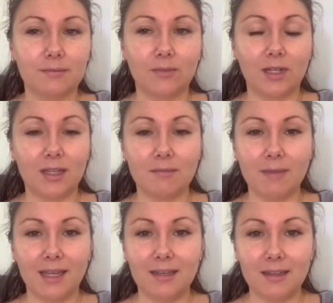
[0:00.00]
one of the
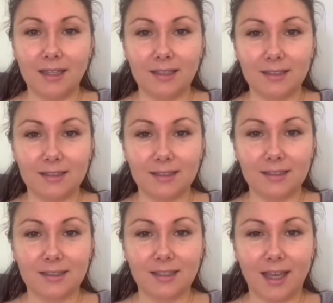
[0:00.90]
main
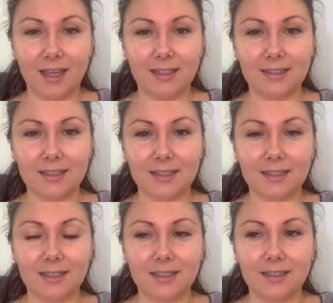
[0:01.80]
things, and
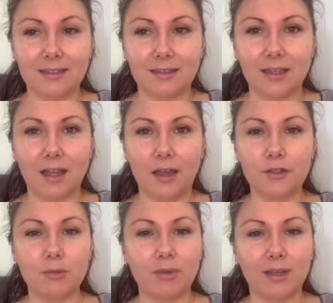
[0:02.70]
life
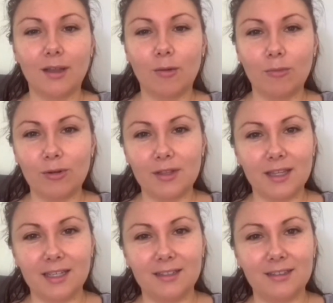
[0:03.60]
should be a lot more
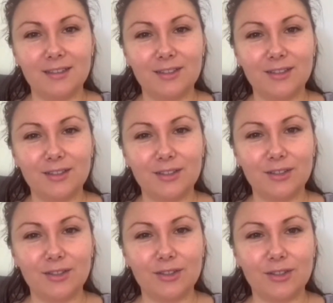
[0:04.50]
than
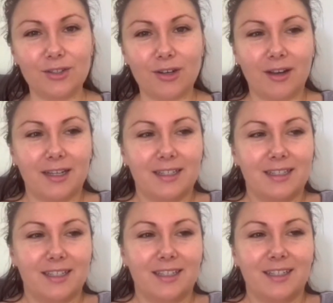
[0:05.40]
trying
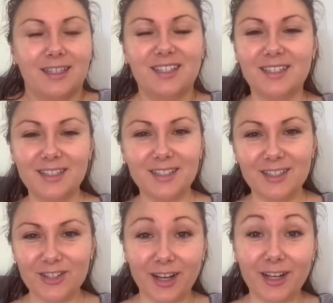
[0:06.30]
to
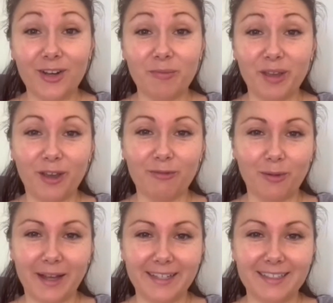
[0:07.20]
not be
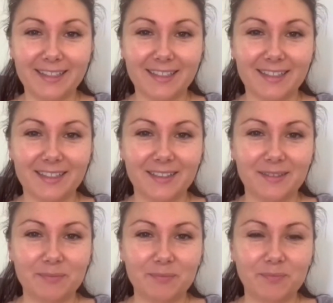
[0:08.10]
overweight.
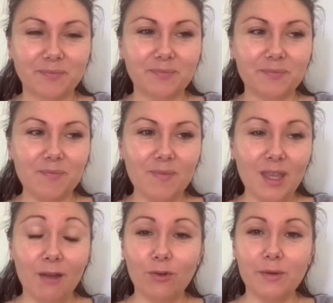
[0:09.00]

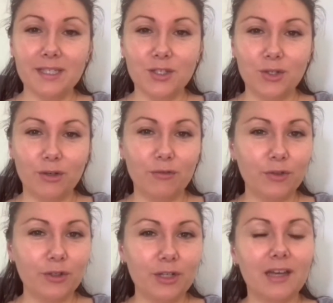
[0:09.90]
I've always enjoyed
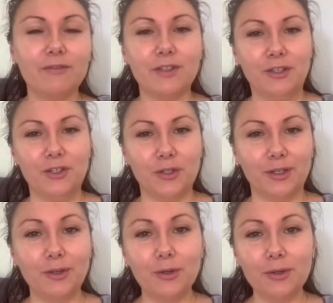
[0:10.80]
food, I've enjoyed